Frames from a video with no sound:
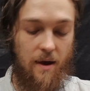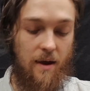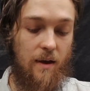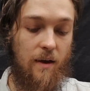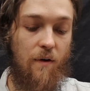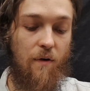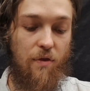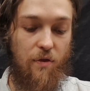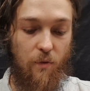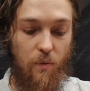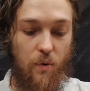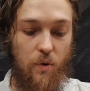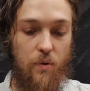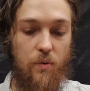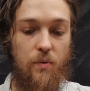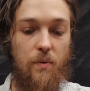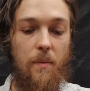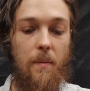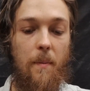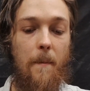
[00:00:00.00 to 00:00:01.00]

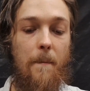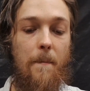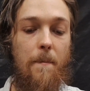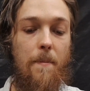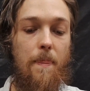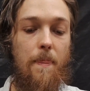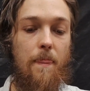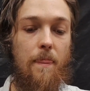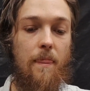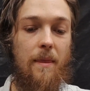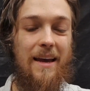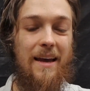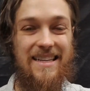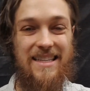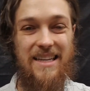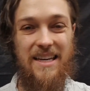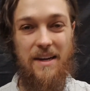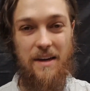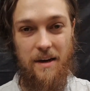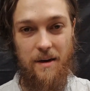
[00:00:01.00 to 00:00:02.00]
through
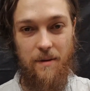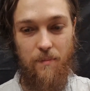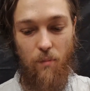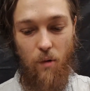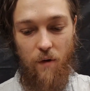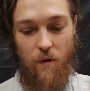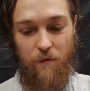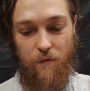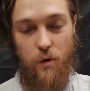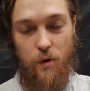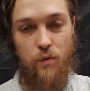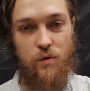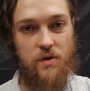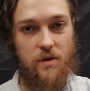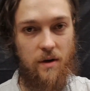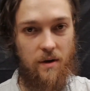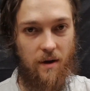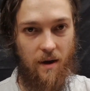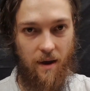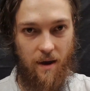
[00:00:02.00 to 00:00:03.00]
eating more foods that